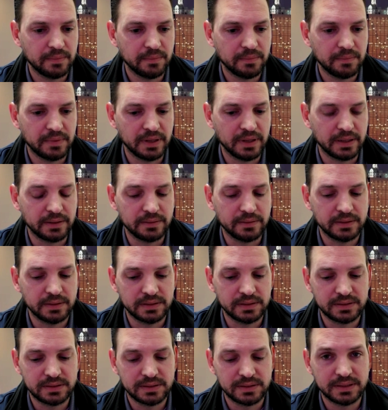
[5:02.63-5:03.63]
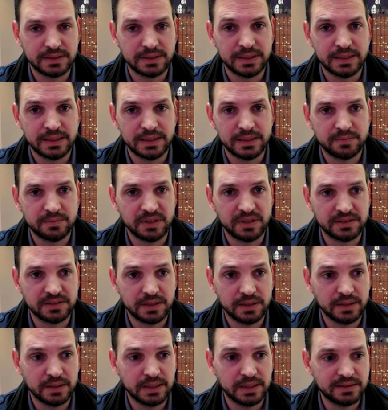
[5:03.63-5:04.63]
Yeah, no, it's especially here
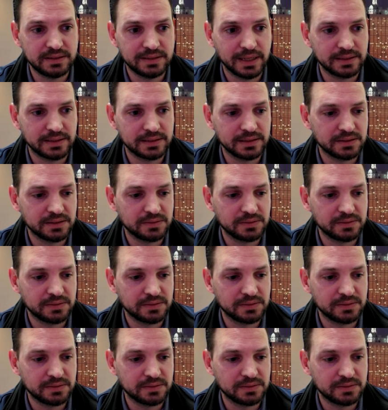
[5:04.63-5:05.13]
in East Texas,